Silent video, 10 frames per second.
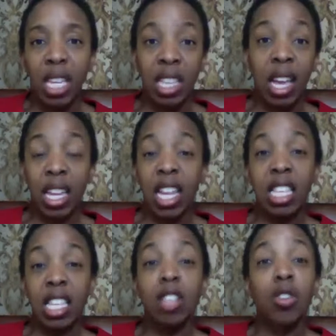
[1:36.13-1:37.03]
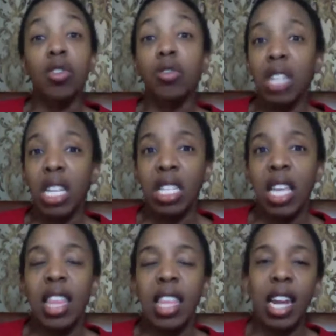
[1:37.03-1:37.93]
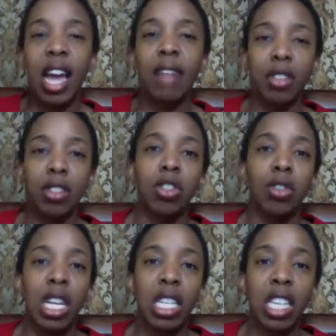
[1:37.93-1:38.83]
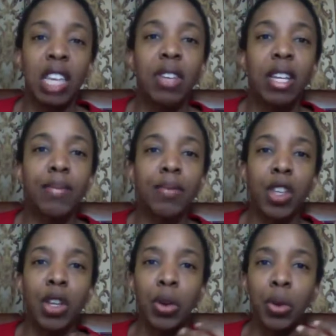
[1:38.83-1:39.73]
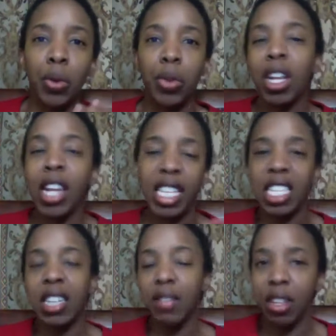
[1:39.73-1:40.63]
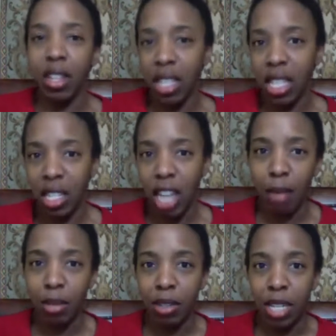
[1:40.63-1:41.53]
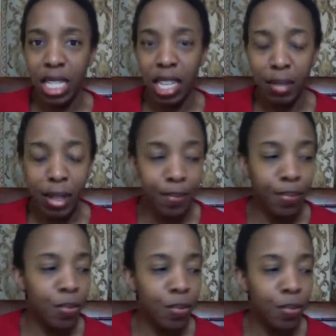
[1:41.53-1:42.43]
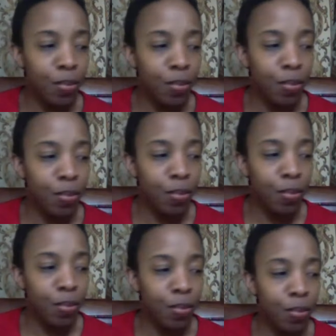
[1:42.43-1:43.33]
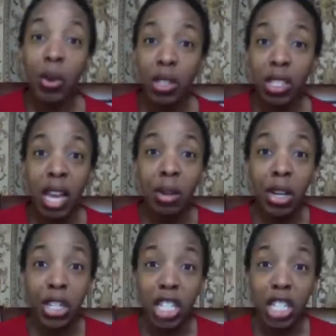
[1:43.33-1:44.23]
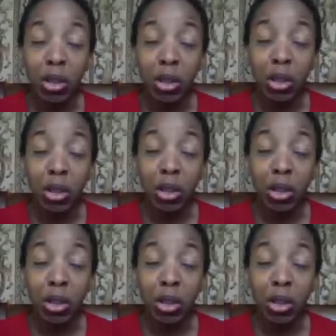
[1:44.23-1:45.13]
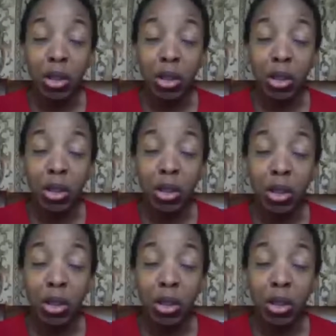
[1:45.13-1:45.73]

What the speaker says: is that it's in stories, and then after the story is given, the lesson of the chapter is given. I made a few notes here that I want to share with you for some key takeaways.